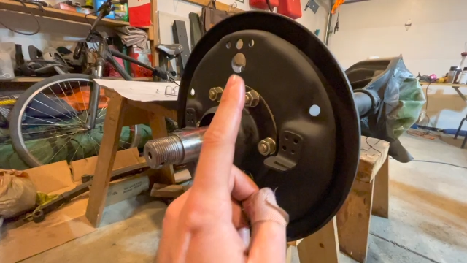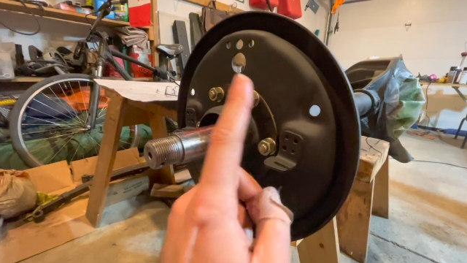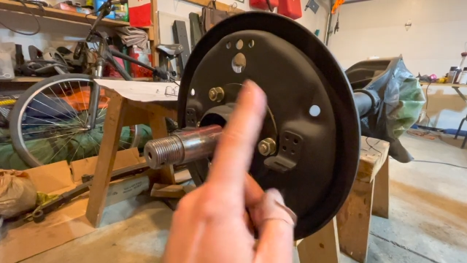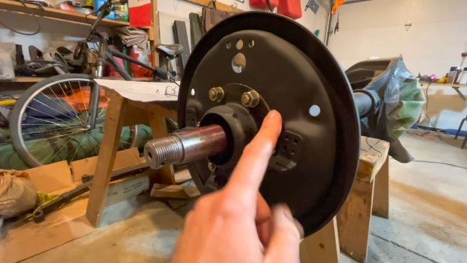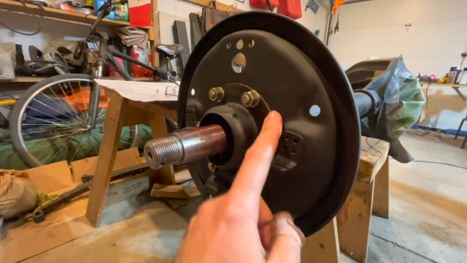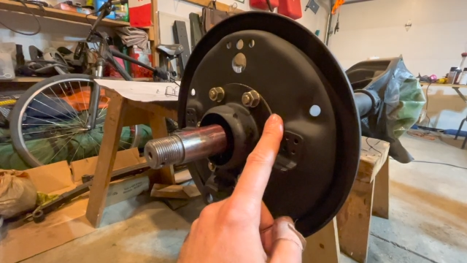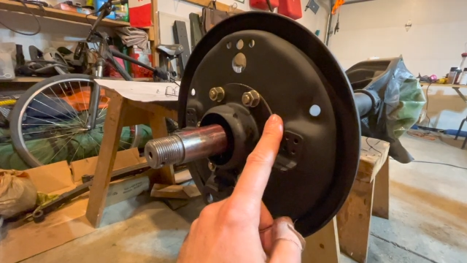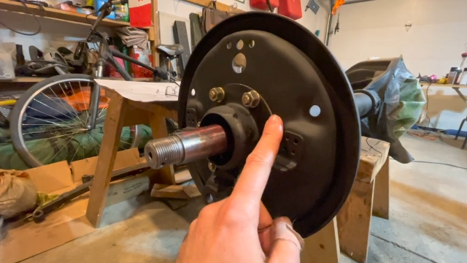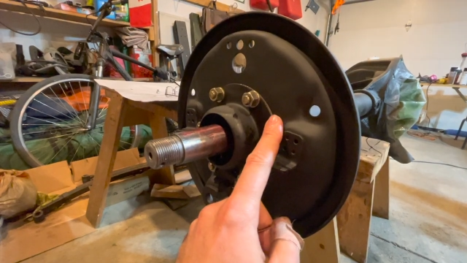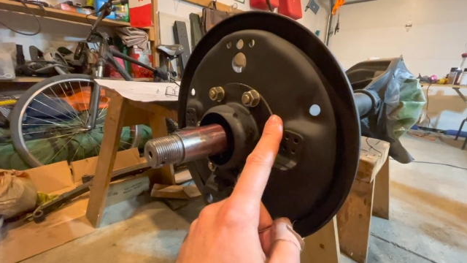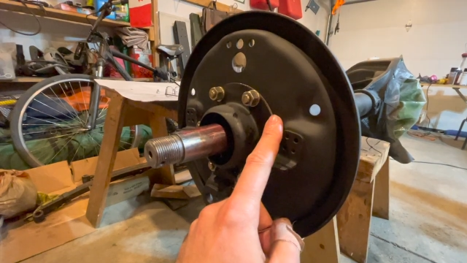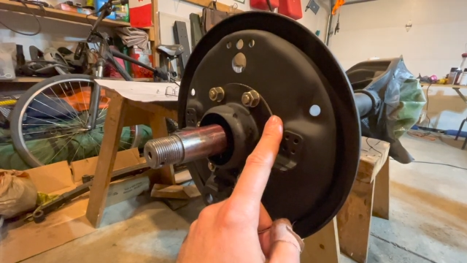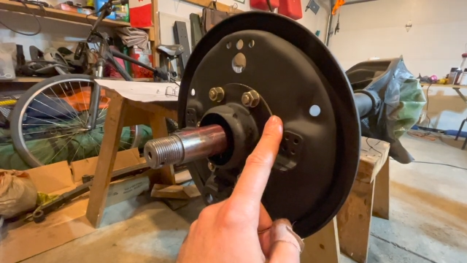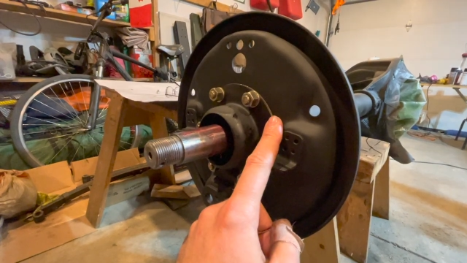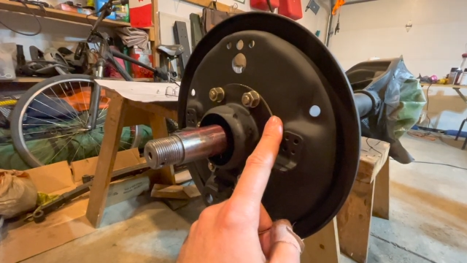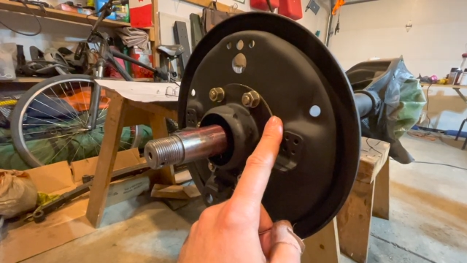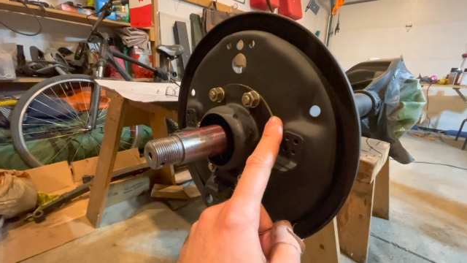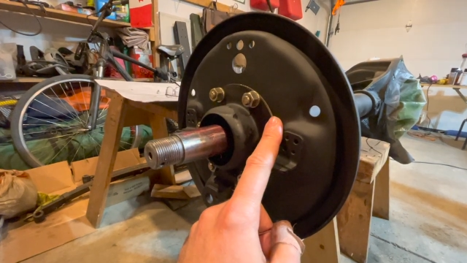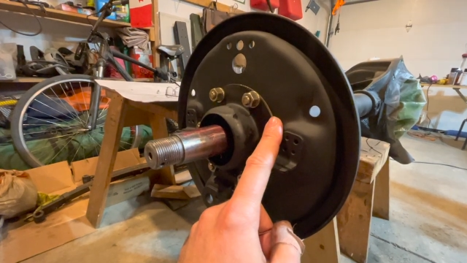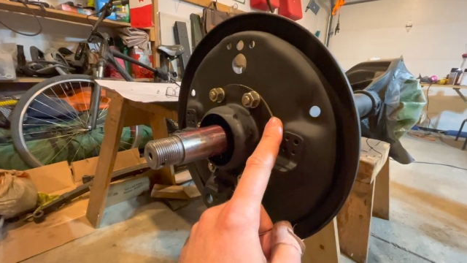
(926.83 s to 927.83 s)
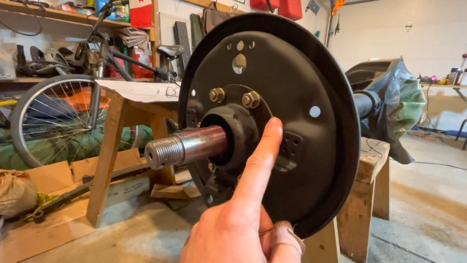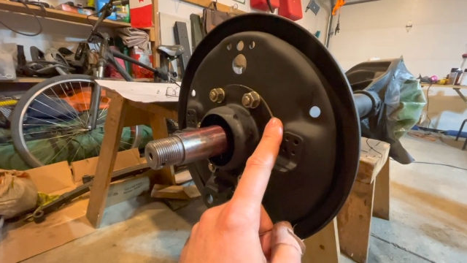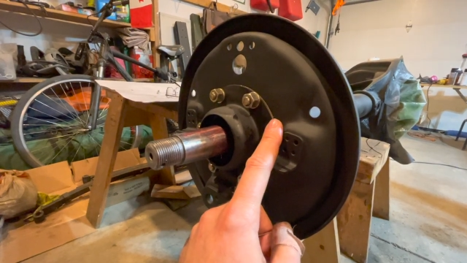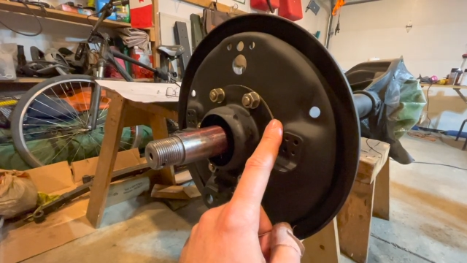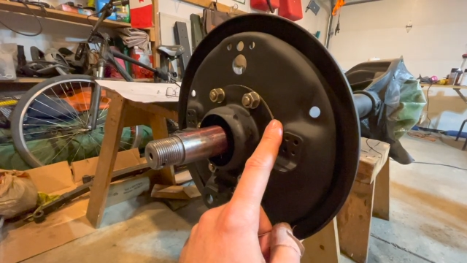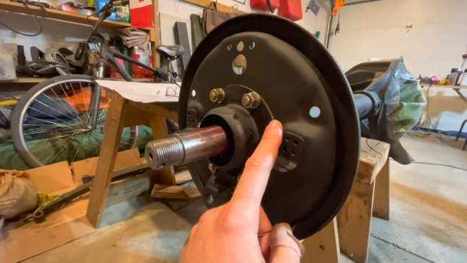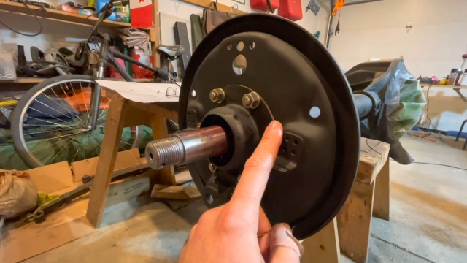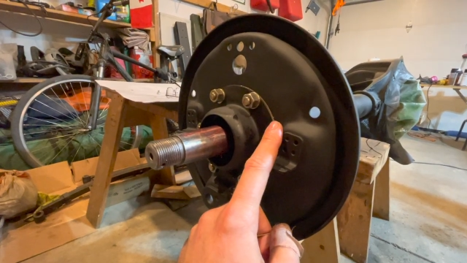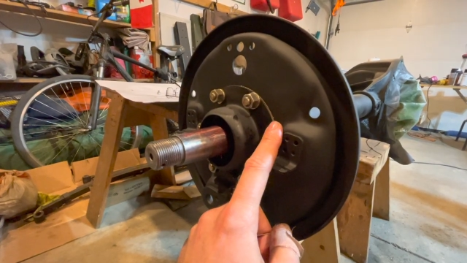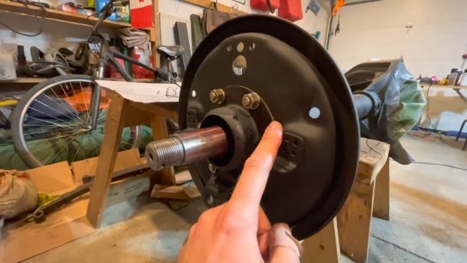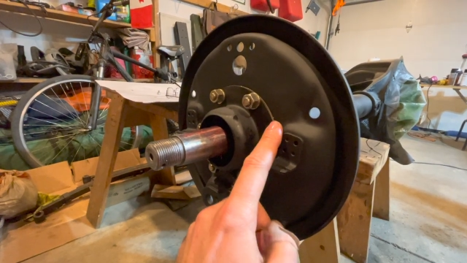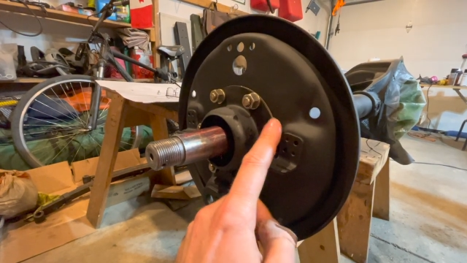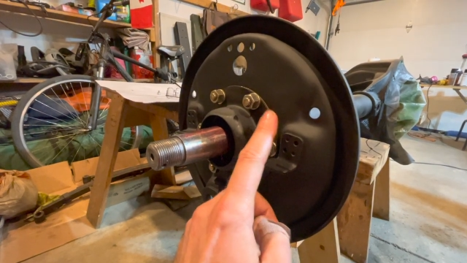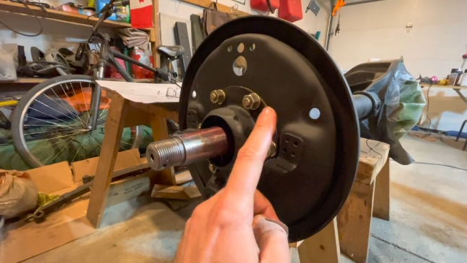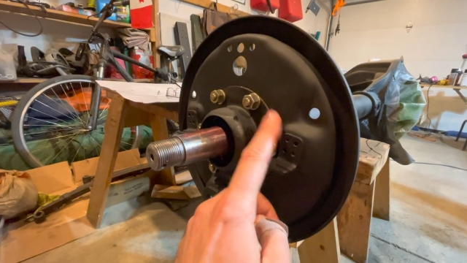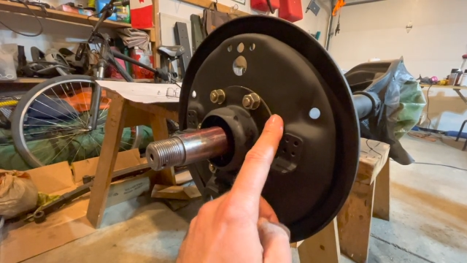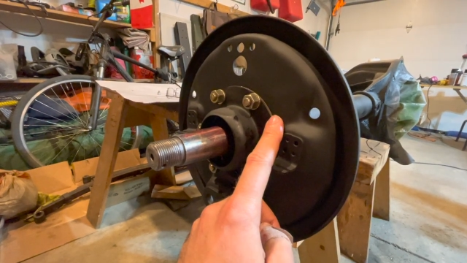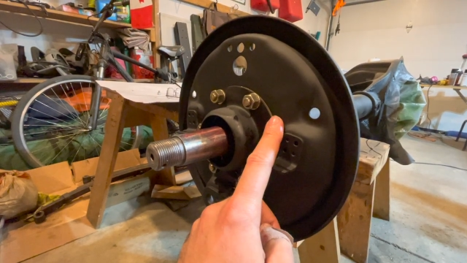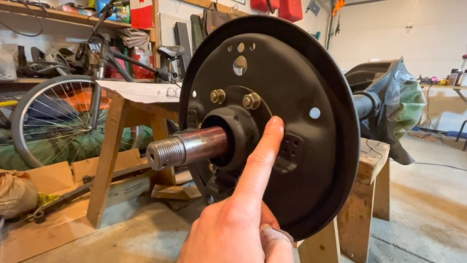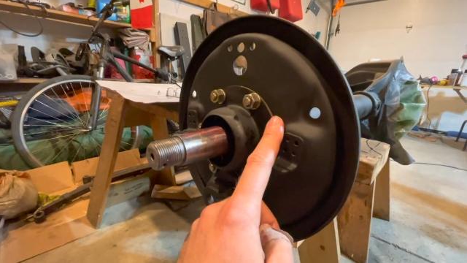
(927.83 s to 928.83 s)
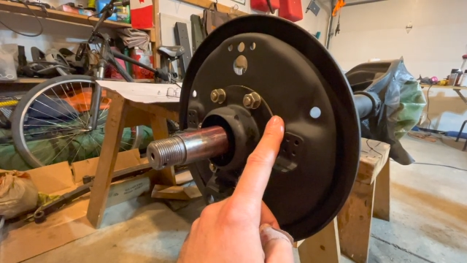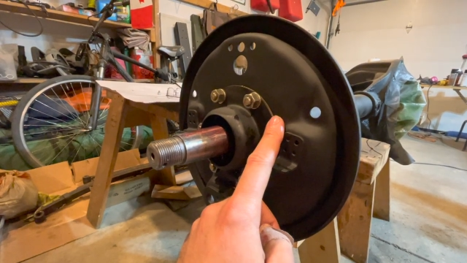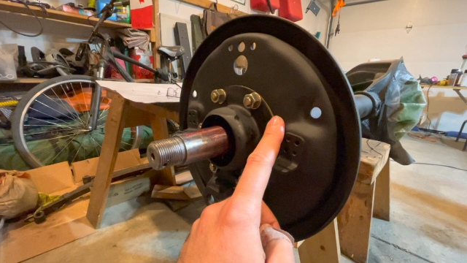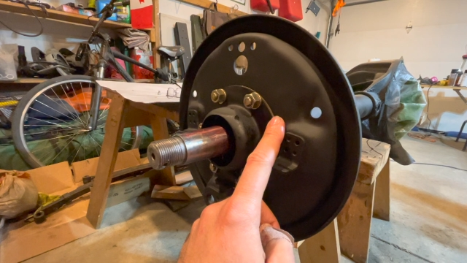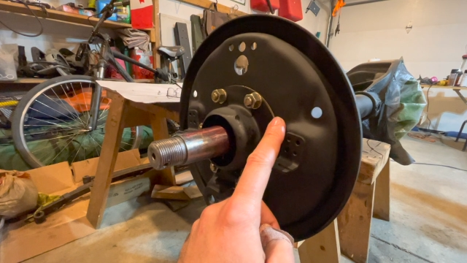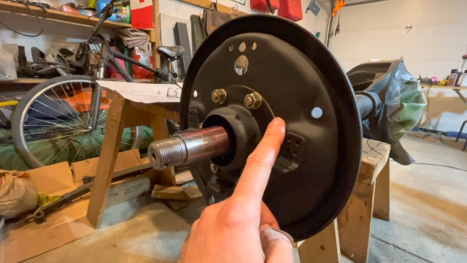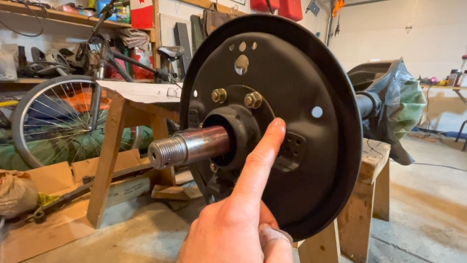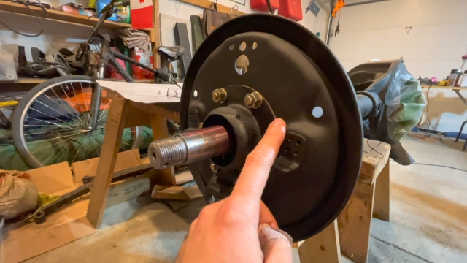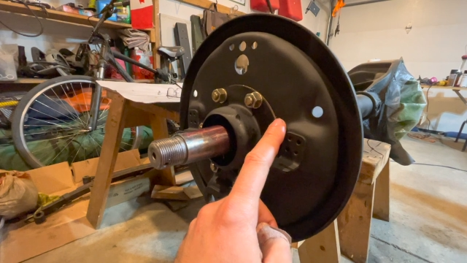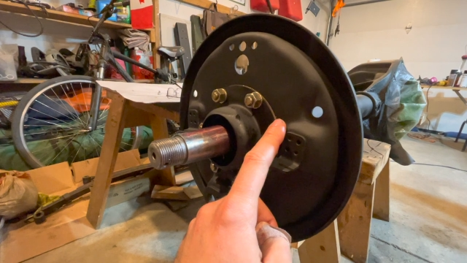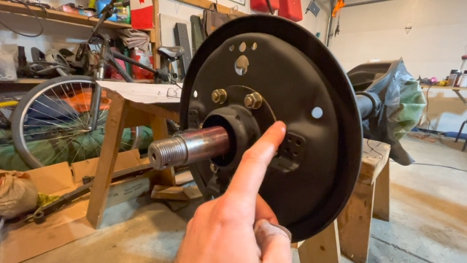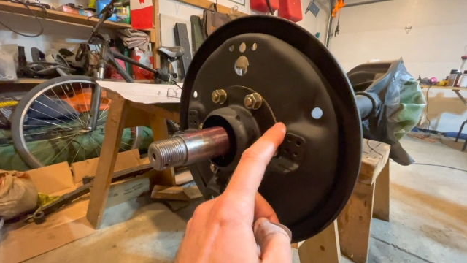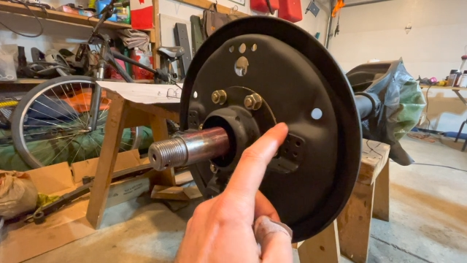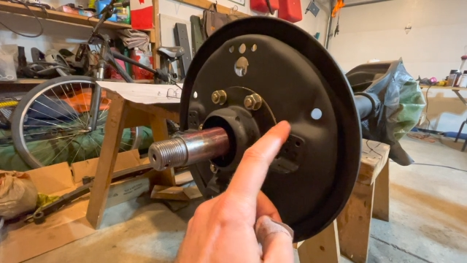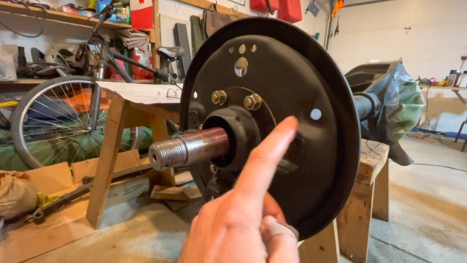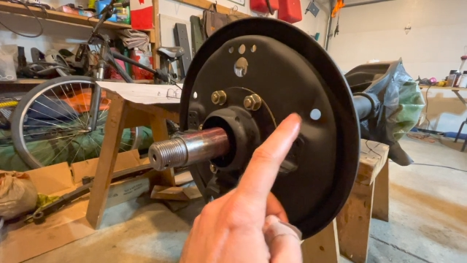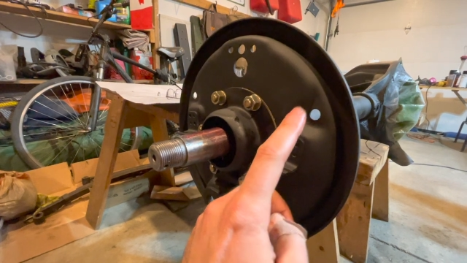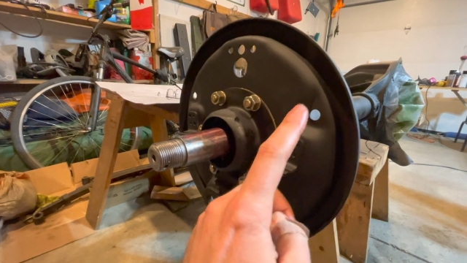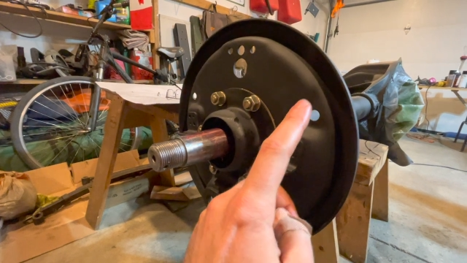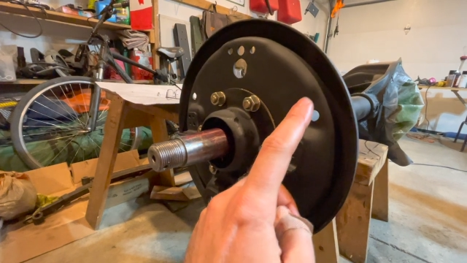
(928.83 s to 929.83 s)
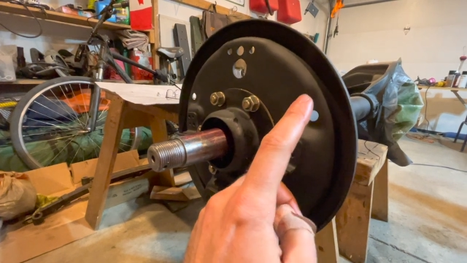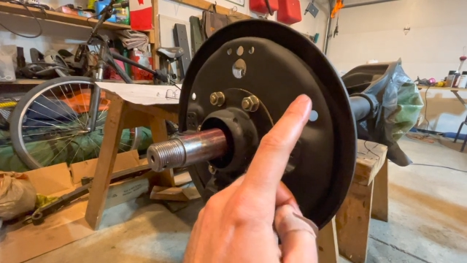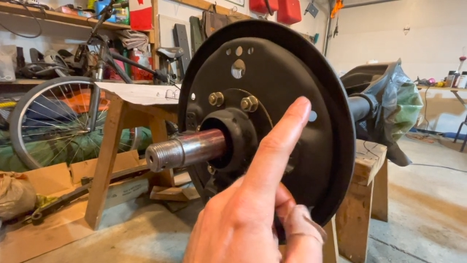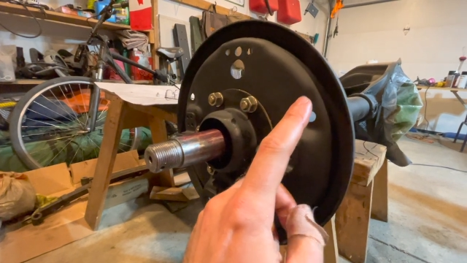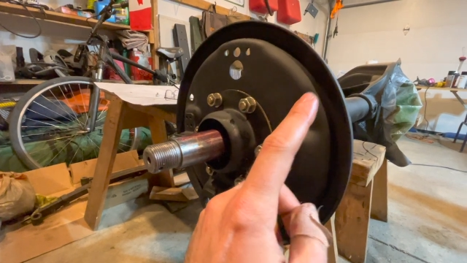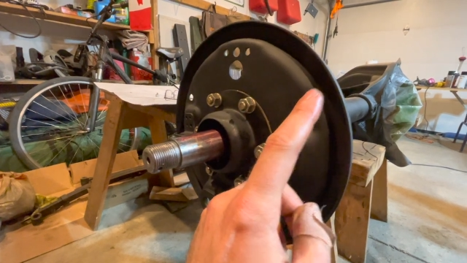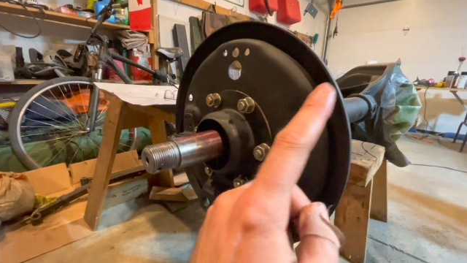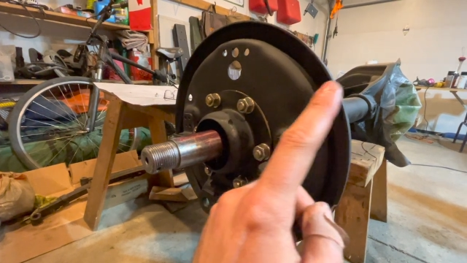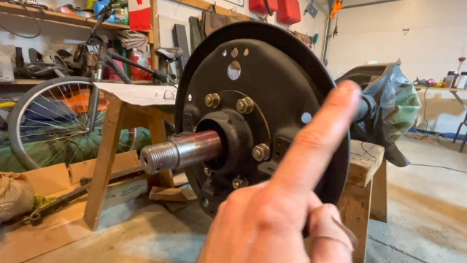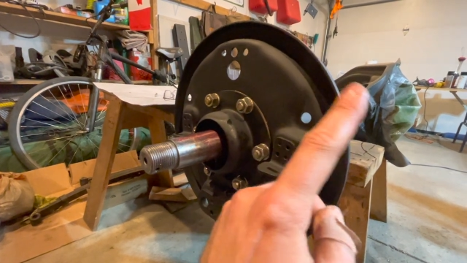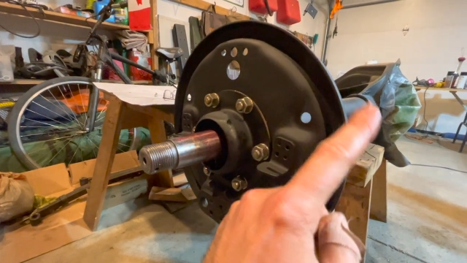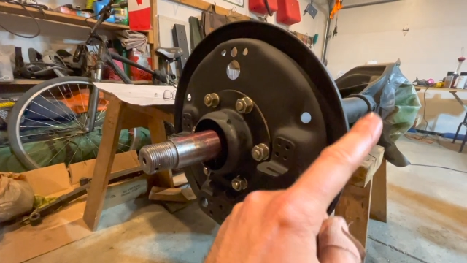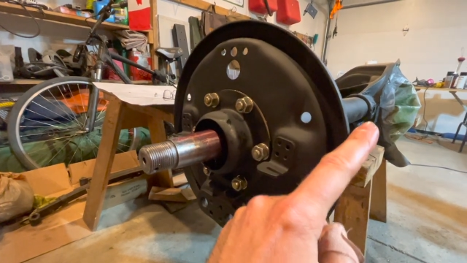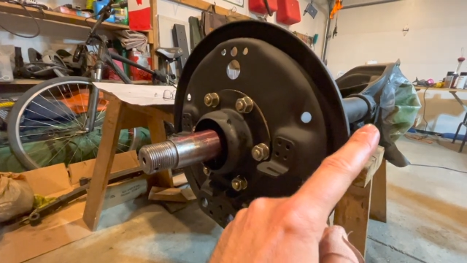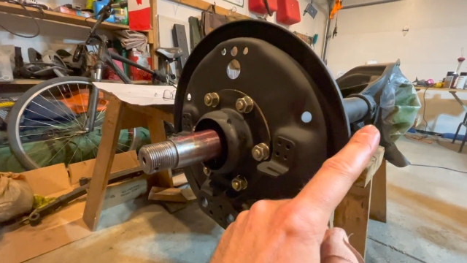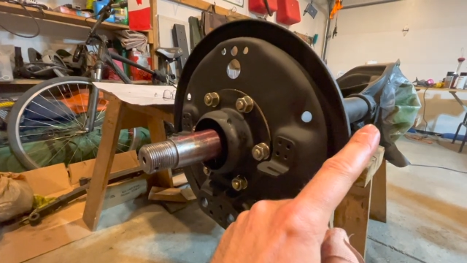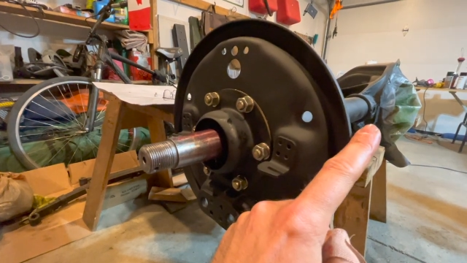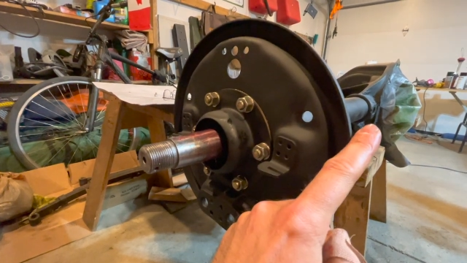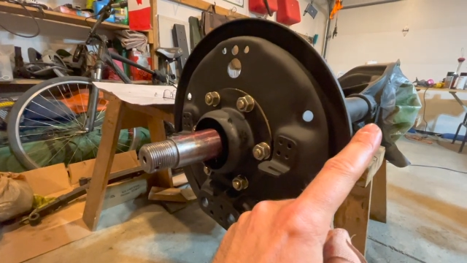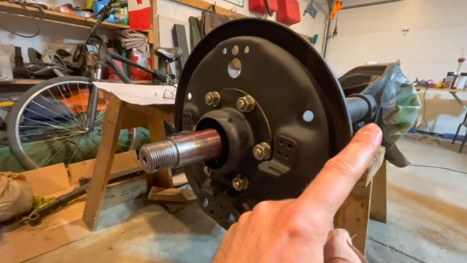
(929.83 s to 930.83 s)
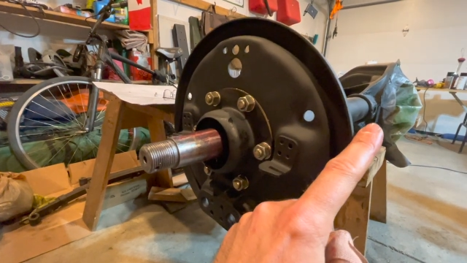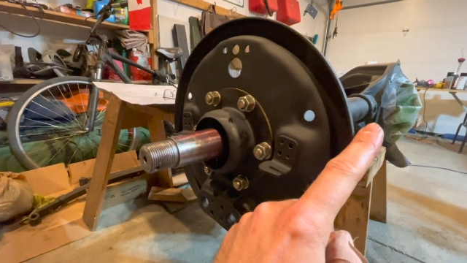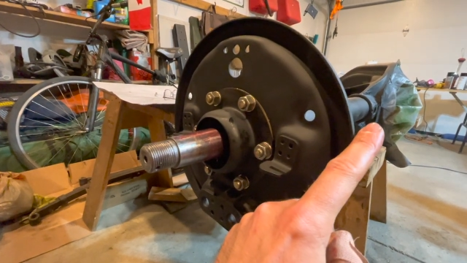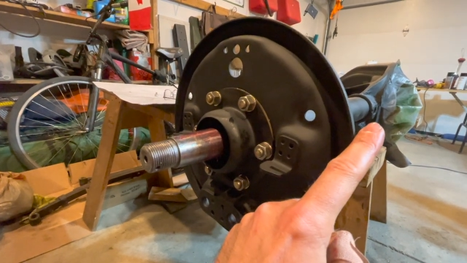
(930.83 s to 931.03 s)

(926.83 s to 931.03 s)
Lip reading: (no speaker visible)